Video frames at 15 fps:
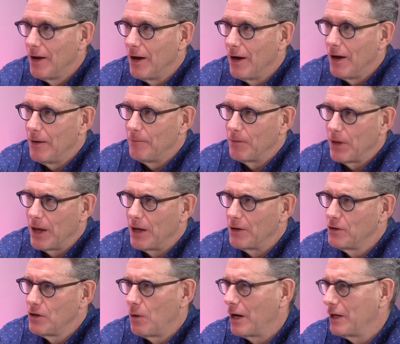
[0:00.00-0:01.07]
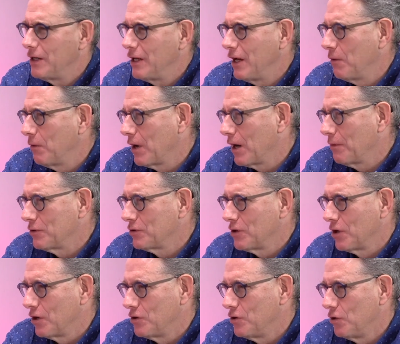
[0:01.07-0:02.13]
I had no idea what I was
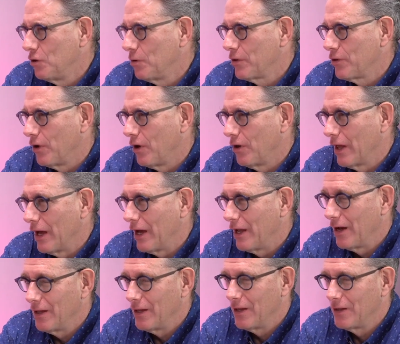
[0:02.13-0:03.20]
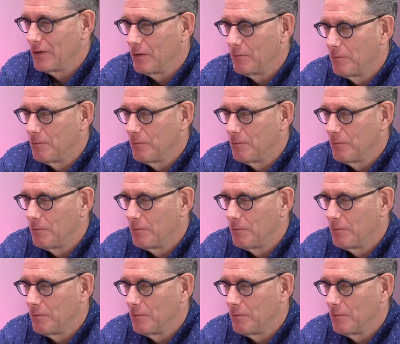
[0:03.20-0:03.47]
going to do with all that.